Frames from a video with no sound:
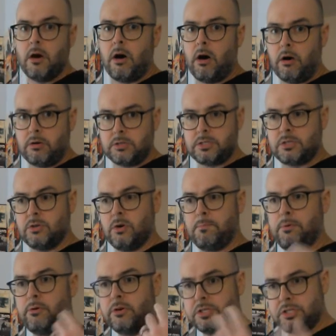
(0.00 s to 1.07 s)
also
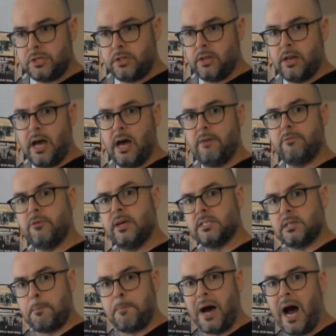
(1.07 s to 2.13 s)
pushed the novel as
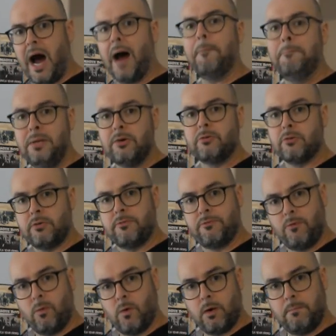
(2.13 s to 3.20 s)
a popular
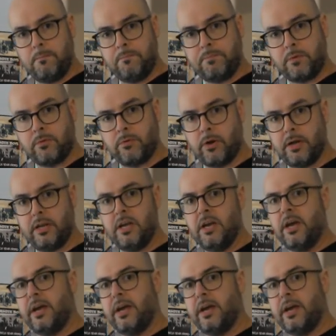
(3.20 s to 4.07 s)
form, right?